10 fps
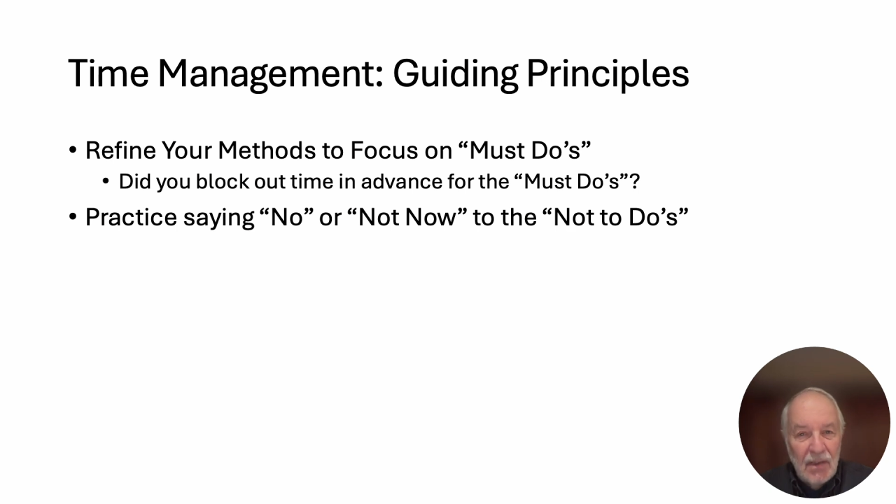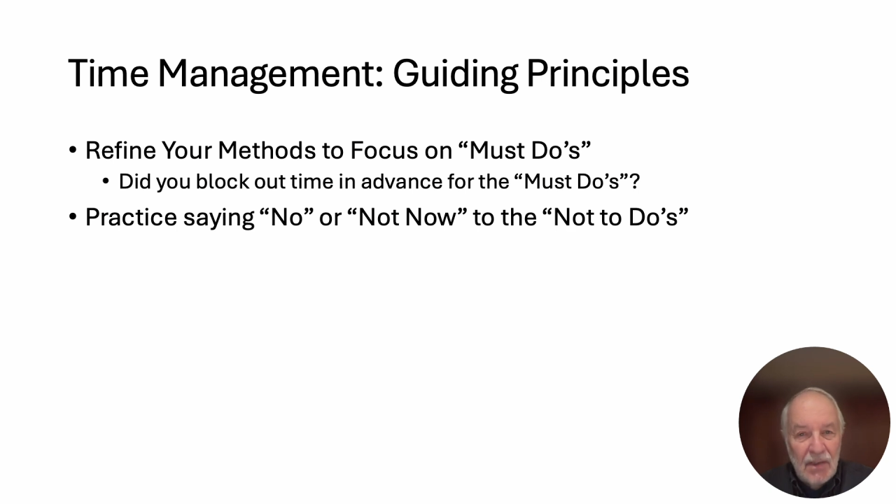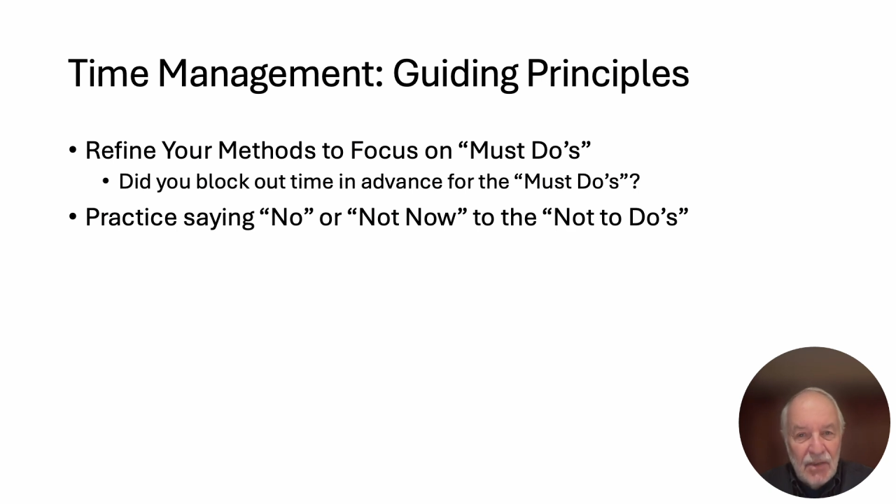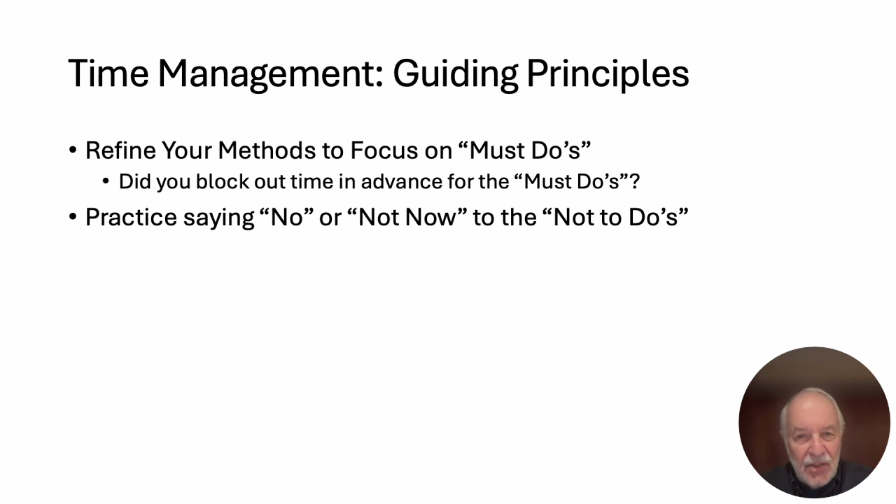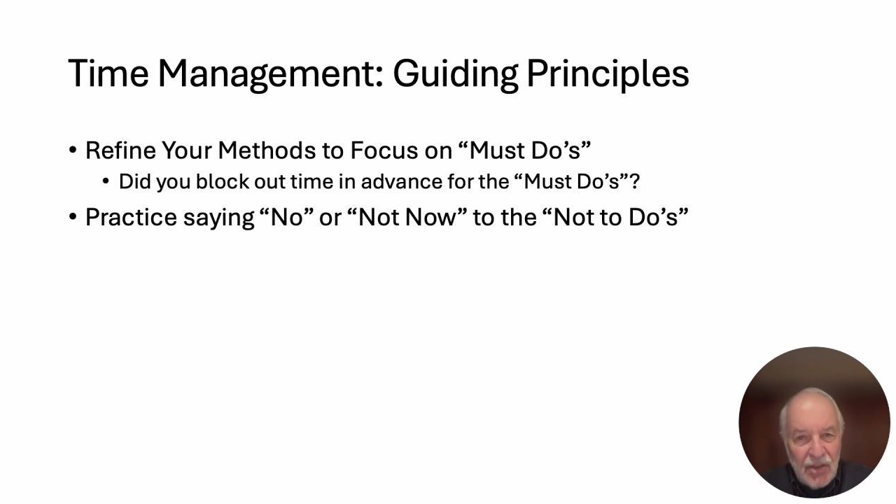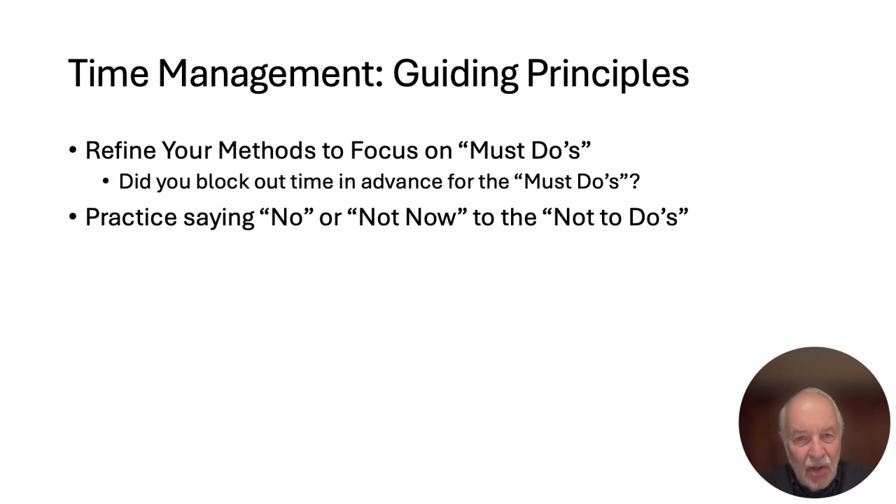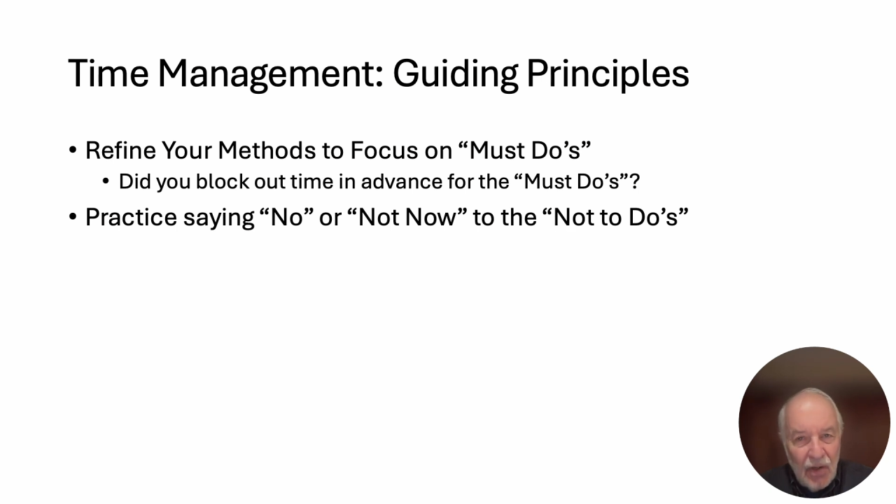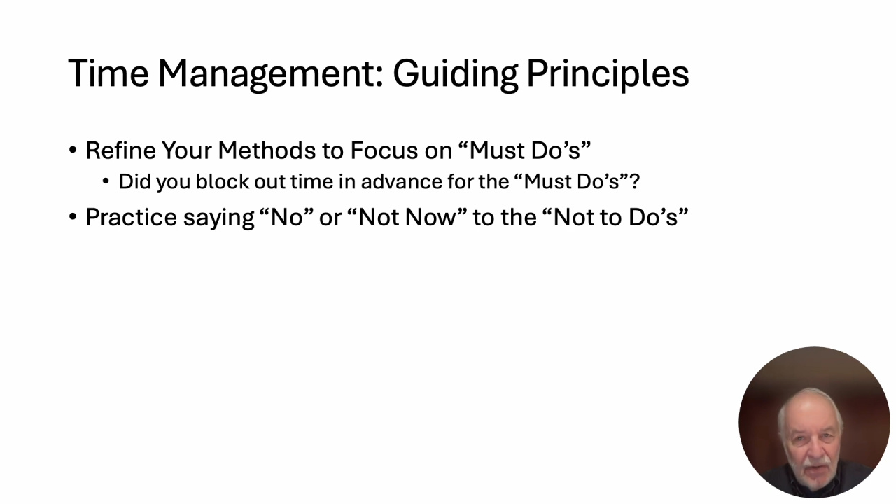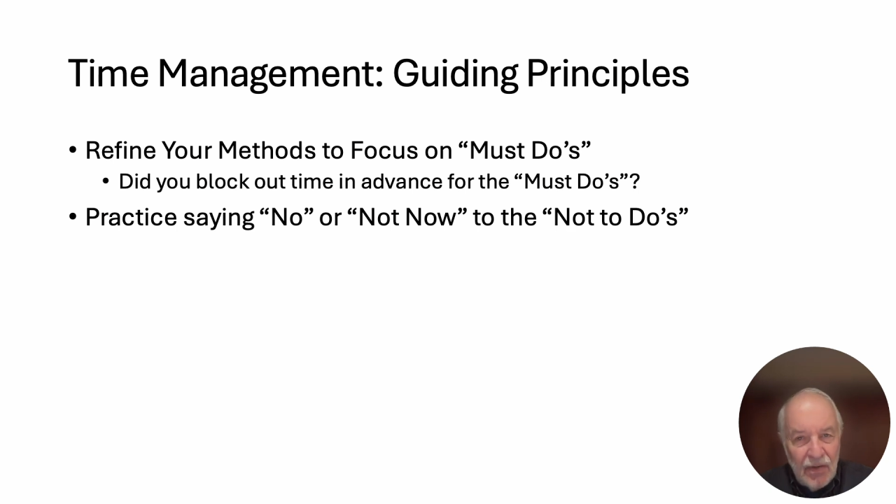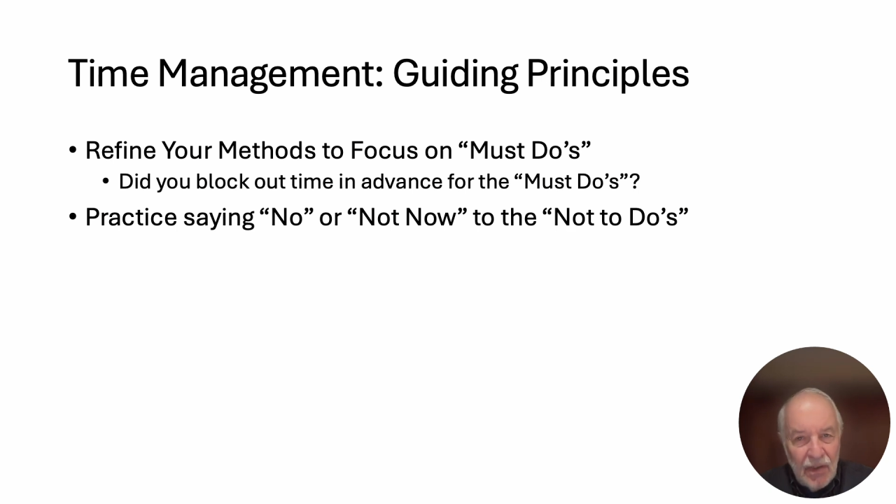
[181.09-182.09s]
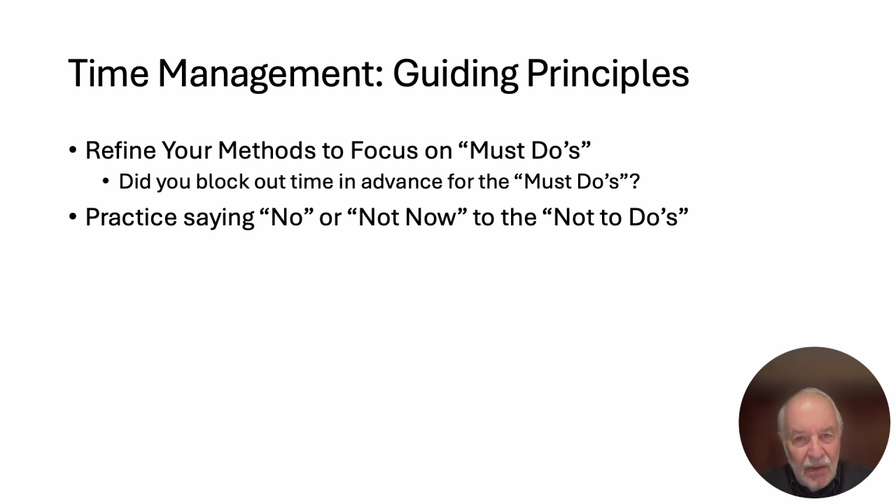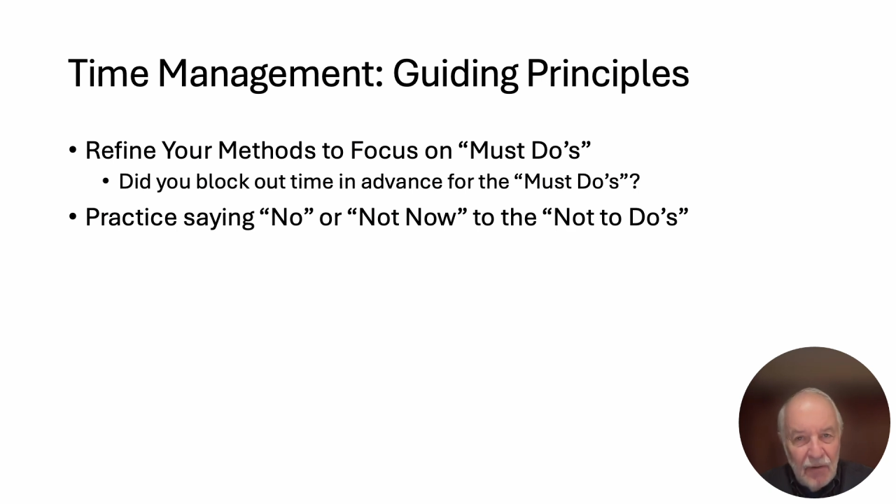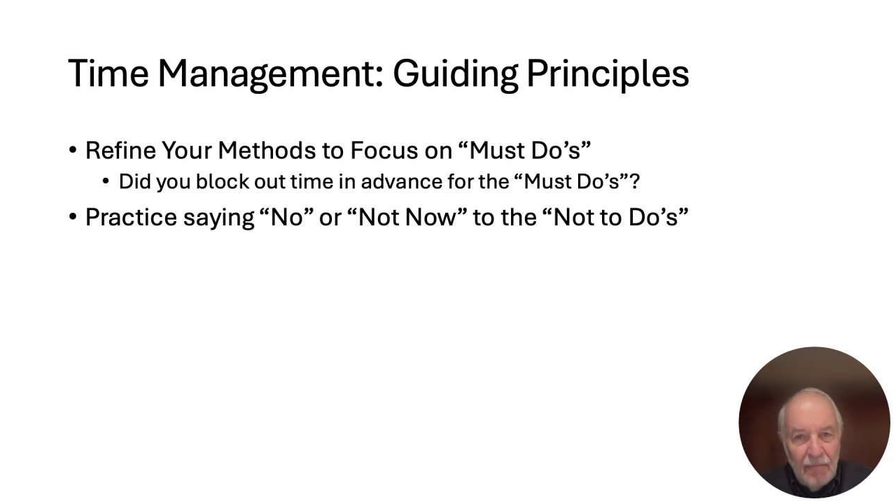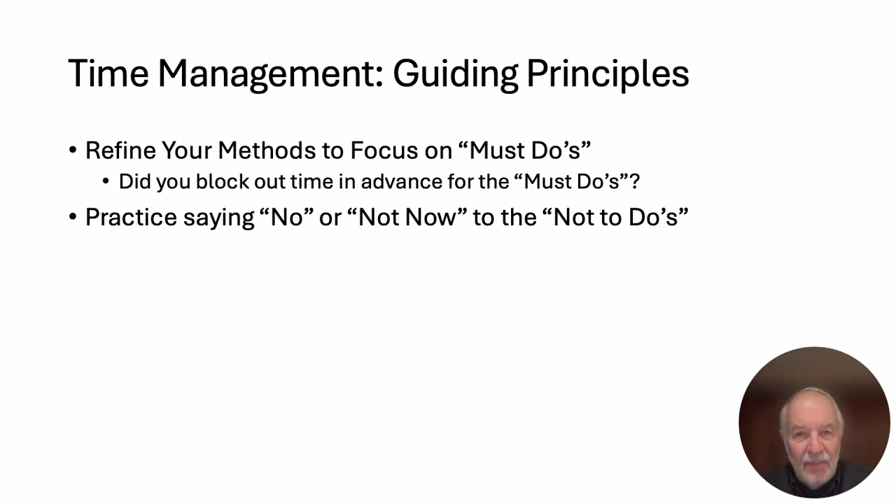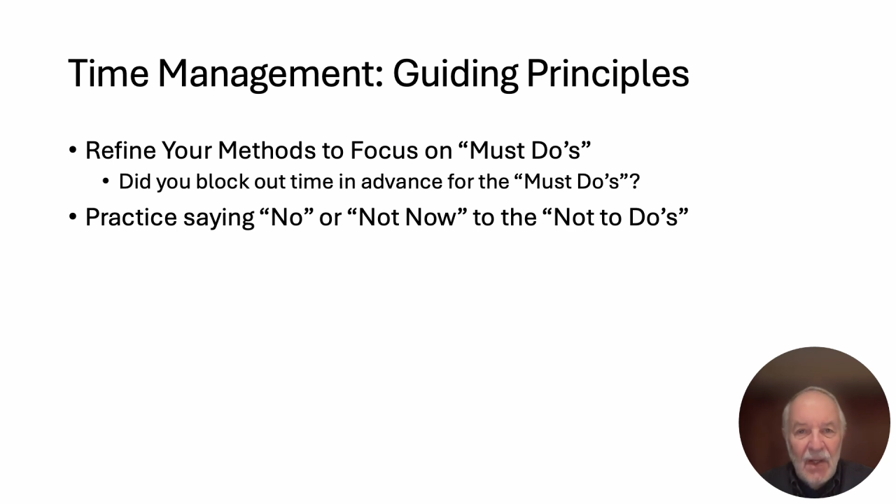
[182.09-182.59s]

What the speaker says: This is hard to do,